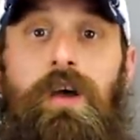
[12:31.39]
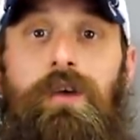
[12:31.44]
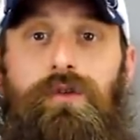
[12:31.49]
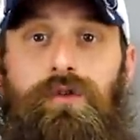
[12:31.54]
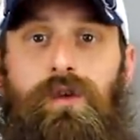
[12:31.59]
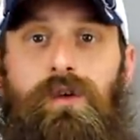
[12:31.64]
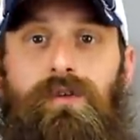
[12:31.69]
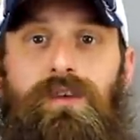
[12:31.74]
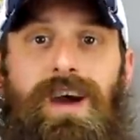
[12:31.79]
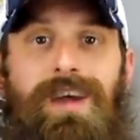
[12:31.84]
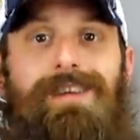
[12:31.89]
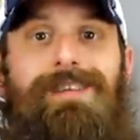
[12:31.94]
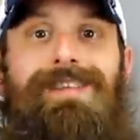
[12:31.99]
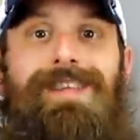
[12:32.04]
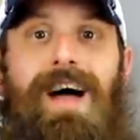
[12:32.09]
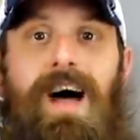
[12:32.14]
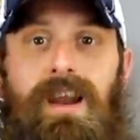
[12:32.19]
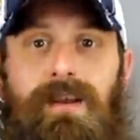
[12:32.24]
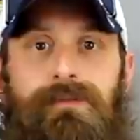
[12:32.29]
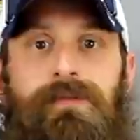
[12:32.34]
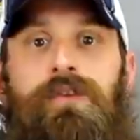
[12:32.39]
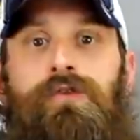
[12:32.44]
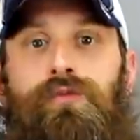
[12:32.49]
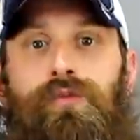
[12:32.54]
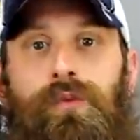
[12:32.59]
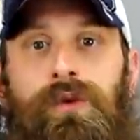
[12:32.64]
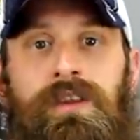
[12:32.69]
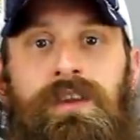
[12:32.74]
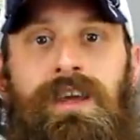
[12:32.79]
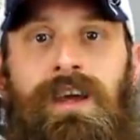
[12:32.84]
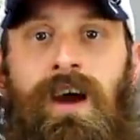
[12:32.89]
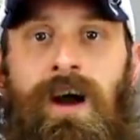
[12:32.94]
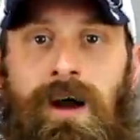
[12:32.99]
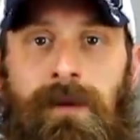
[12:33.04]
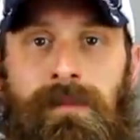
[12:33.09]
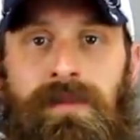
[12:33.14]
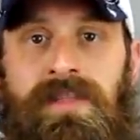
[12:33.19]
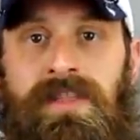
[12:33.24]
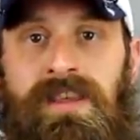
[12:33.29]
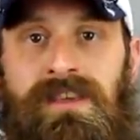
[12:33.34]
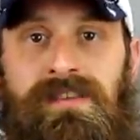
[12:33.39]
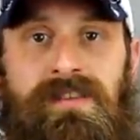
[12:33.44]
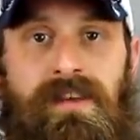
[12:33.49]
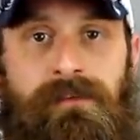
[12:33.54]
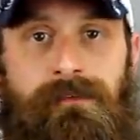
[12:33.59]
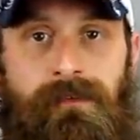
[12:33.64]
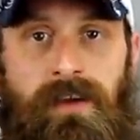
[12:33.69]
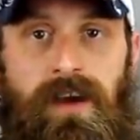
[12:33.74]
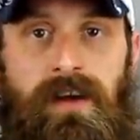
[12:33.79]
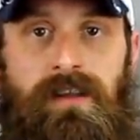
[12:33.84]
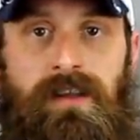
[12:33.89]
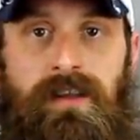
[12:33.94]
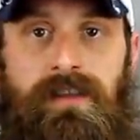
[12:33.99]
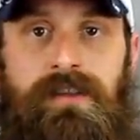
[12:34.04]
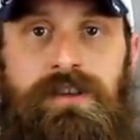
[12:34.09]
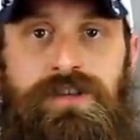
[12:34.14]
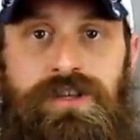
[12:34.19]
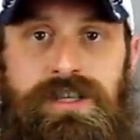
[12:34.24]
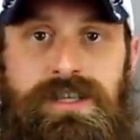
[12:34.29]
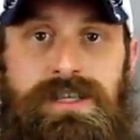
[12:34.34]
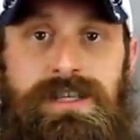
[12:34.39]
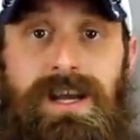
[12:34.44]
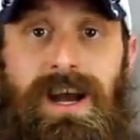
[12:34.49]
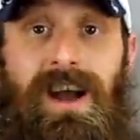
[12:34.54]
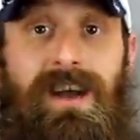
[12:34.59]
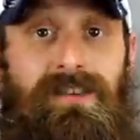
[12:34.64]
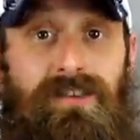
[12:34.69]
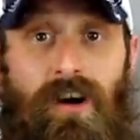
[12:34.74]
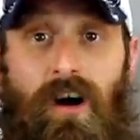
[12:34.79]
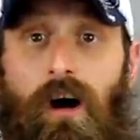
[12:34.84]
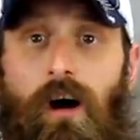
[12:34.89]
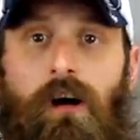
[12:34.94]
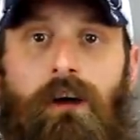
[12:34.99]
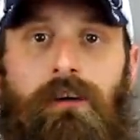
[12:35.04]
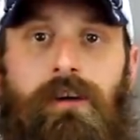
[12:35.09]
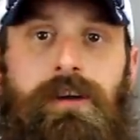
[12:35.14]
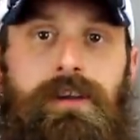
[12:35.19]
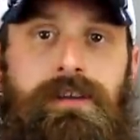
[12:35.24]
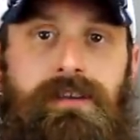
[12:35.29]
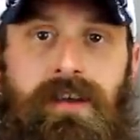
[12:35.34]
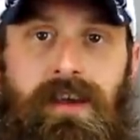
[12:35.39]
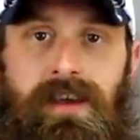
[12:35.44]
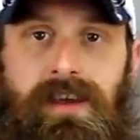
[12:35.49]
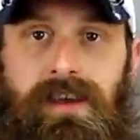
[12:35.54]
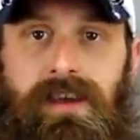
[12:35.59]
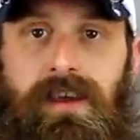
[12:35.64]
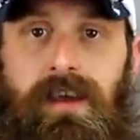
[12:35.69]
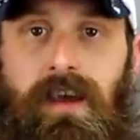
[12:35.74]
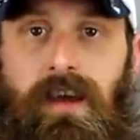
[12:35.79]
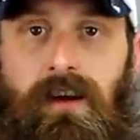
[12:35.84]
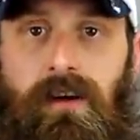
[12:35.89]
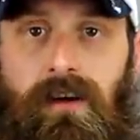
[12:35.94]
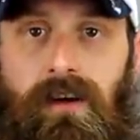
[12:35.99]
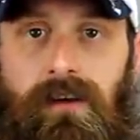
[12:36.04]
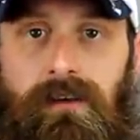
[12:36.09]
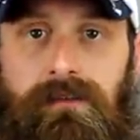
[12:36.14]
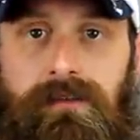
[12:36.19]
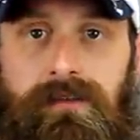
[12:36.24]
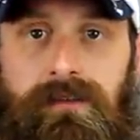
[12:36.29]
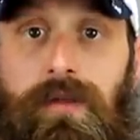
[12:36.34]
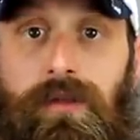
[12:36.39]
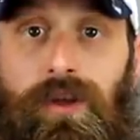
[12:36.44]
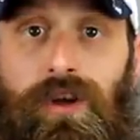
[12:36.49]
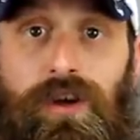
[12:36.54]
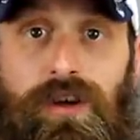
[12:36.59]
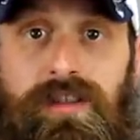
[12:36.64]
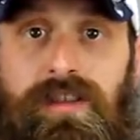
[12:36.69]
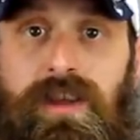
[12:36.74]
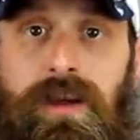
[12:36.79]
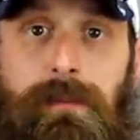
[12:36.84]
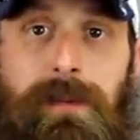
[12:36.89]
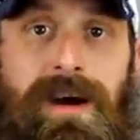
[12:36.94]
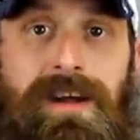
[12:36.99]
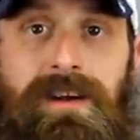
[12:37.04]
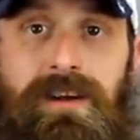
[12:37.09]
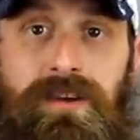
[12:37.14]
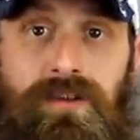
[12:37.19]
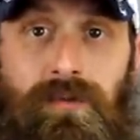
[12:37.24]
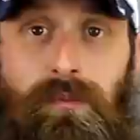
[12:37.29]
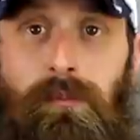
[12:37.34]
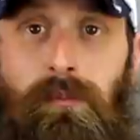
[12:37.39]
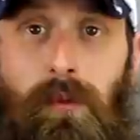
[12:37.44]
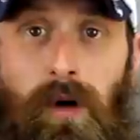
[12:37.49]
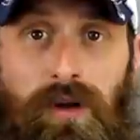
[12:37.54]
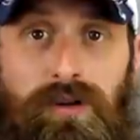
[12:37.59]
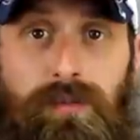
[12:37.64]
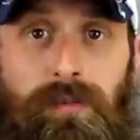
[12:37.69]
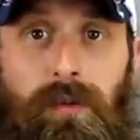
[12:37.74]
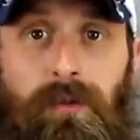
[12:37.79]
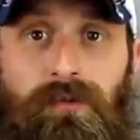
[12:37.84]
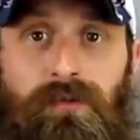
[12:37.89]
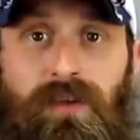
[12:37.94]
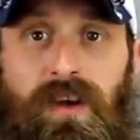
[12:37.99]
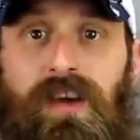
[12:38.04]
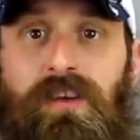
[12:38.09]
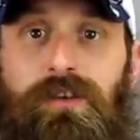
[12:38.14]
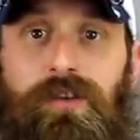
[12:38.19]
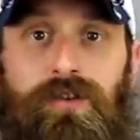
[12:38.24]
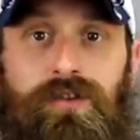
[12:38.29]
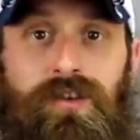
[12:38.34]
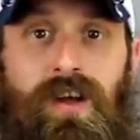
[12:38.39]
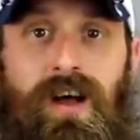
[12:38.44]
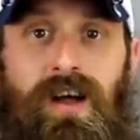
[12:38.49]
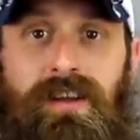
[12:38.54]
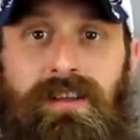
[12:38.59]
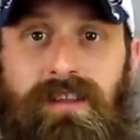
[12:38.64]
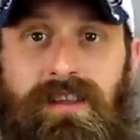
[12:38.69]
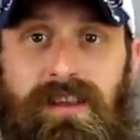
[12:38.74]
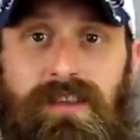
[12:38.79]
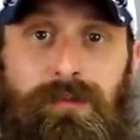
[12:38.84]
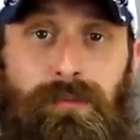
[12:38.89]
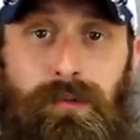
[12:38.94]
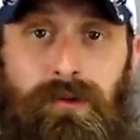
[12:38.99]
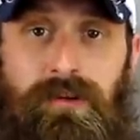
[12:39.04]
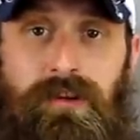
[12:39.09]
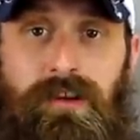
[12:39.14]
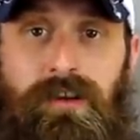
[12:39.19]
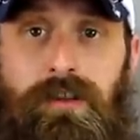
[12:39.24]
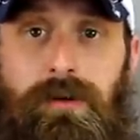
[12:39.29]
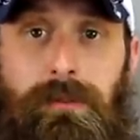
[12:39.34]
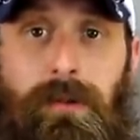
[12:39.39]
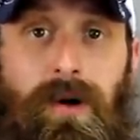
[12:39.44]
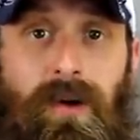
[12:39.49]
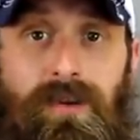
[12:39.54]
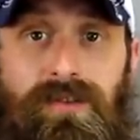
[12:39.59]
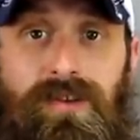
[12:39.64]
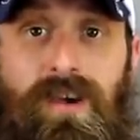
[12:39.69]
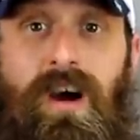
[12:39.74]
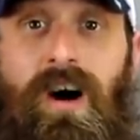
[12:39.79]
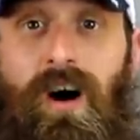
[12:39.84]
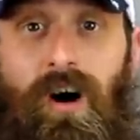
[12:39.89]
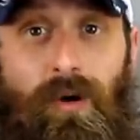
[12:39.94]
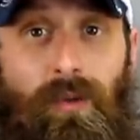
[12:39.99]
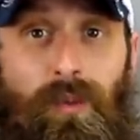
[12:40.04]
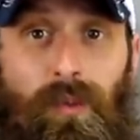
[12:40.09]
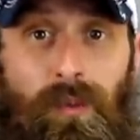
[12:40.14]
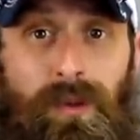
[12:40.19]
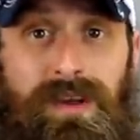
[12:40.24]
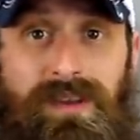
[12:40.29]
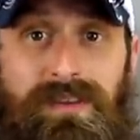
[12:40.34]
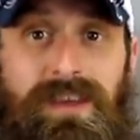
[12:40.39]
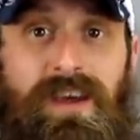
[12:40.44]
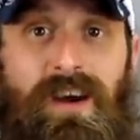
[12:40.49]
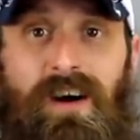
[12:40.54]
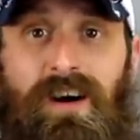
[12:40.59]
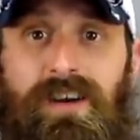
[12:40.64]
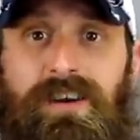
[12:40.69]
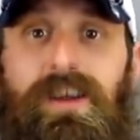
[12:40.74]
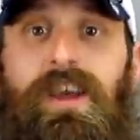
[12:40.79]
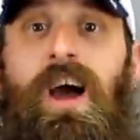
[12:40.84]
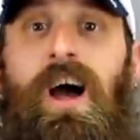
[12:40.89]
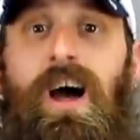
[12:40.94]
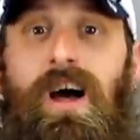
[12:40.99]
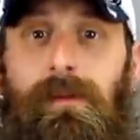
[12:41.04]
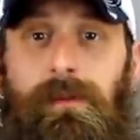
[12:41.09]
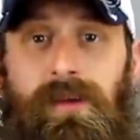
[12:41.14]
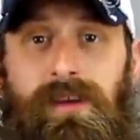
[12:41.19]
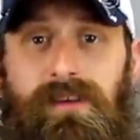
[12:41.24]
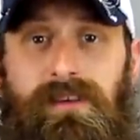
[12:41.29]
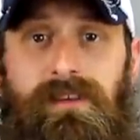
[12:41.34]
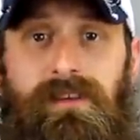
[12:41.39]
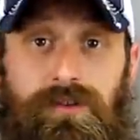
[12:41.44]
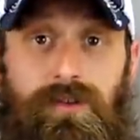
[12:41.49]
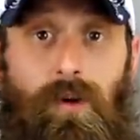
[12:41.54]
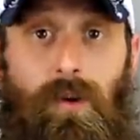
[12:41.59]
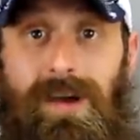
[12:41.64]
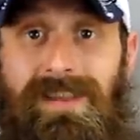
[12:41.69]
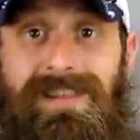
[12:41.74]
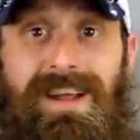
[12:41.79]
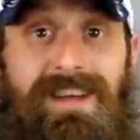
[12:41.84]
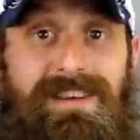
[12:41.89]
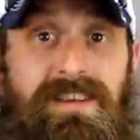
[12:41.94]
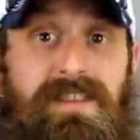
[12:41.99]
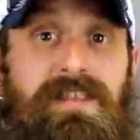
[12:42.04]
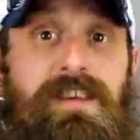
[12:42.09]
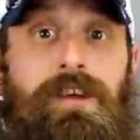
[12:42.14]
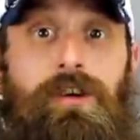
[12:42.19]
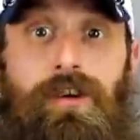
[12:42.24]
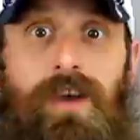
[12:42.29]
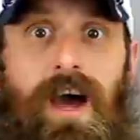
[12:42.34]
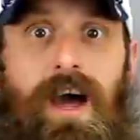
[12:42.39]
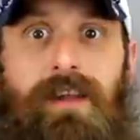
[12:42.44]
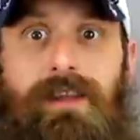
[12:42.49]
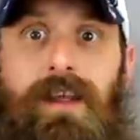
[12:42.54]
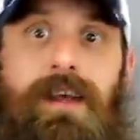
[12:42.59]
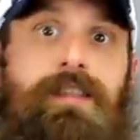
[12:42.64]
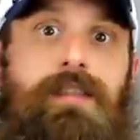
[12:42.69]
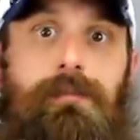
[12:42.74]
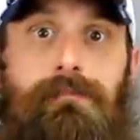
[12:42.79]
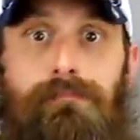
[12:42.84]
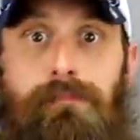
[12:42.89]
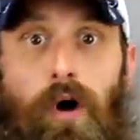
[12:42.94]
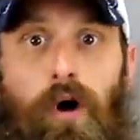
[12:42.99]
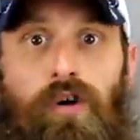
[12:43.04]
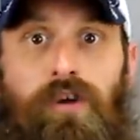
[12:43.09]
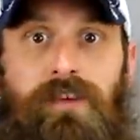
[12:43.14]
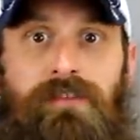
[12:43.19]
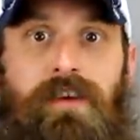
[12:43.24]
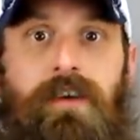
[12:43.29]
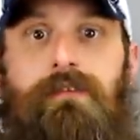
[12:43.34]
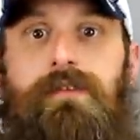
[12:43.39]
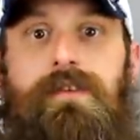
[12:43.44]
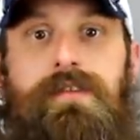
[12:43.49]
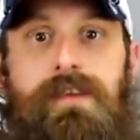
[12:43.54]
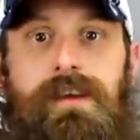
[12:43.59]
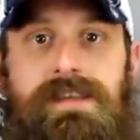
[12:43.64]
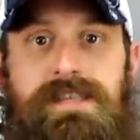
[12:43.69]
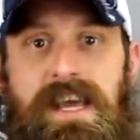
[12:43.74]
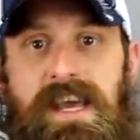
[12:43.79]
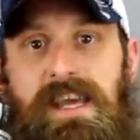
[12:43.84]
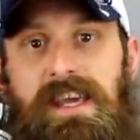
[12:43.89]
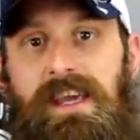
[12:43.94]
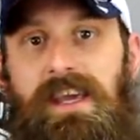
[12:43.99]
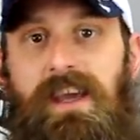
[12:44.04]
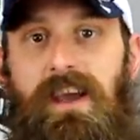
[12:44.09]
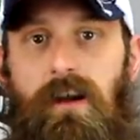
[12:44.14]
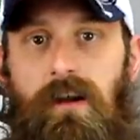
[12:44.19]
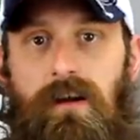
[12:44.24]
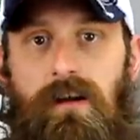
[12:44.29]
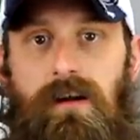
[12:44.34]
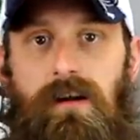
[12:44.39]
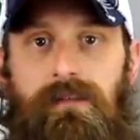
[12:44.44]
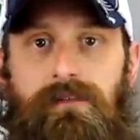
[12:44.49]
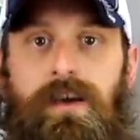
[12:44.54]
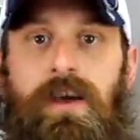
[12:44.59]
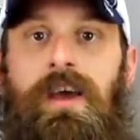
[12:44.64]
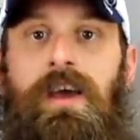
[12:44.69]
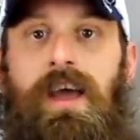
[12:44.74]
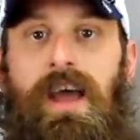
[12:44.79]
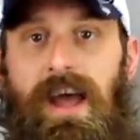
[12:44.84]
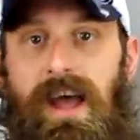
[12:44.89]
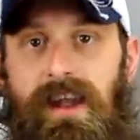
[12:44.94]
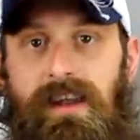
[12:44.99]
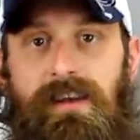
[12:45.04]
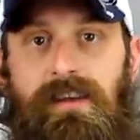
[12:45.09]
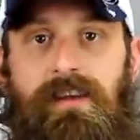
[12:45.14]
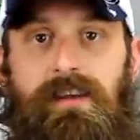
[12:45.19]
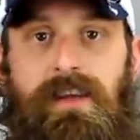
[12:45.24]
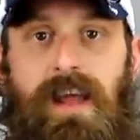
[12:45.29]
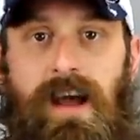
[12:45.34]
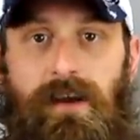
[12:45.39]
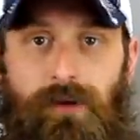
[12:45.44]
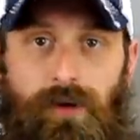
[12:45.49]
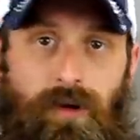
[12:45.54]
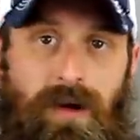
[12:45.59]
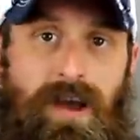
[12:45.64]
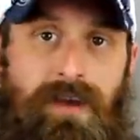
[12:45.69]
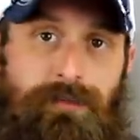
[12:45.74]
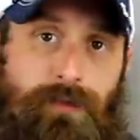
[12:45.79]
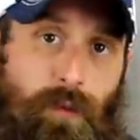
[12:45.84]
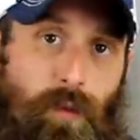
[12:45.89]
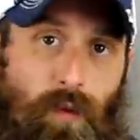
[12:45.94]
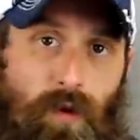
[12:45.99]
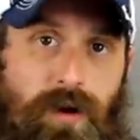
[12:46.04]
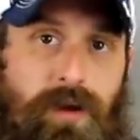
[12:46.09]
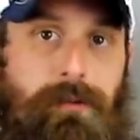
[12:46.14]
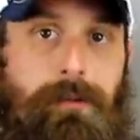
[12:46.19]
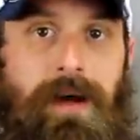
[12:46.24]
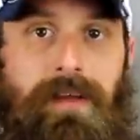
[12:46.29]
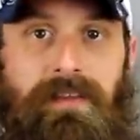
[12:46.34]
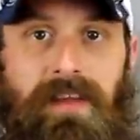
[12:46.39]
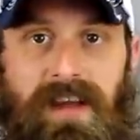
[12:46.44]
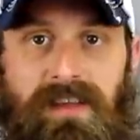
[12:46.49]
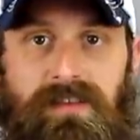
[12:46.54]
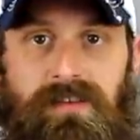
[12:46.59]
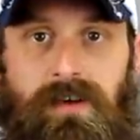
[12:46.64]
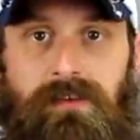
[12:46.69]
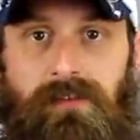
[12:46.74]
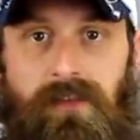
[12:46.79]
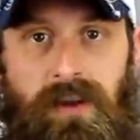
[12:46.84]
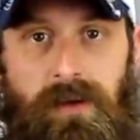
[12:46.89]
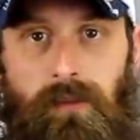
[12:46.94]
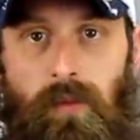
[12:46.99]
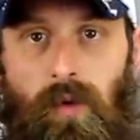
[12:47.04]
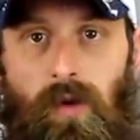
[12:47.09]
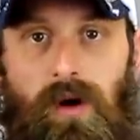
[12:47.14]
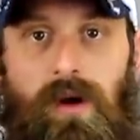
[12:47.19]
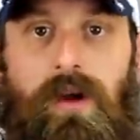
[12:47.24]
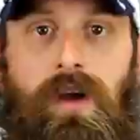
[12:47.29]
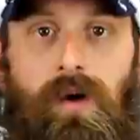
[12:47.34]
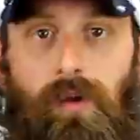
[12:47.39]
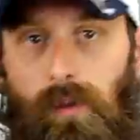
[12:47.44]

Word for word: So you've got a lot of these really common things that fail on the GTIs already taken care of. The good thing about it is multiple failures on these particular parts are really uncommon. So I'd like to think you got like the bulk of everything taken care of, and now you don't have to worry about that stuff anymore.